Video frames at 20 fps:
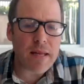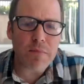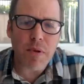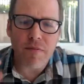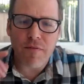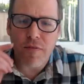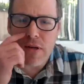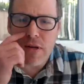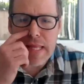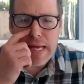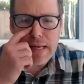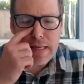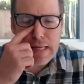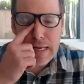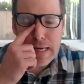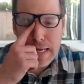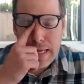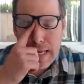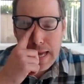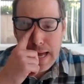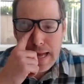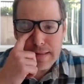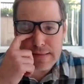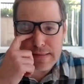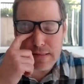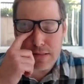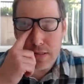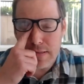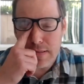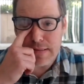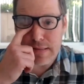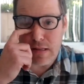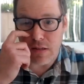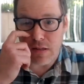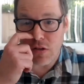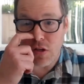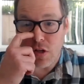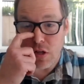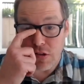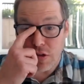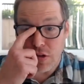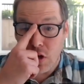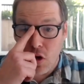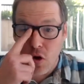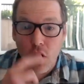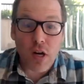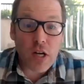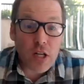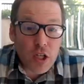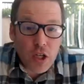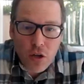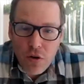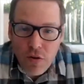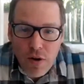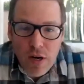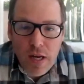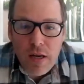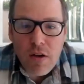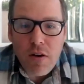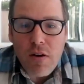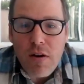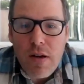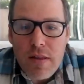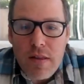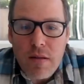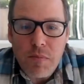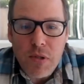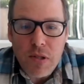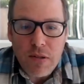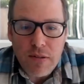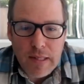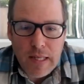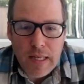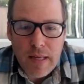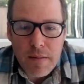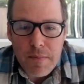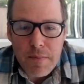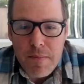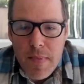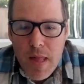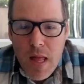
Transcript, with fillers: before that, can I ask just because you're a curator at the museum?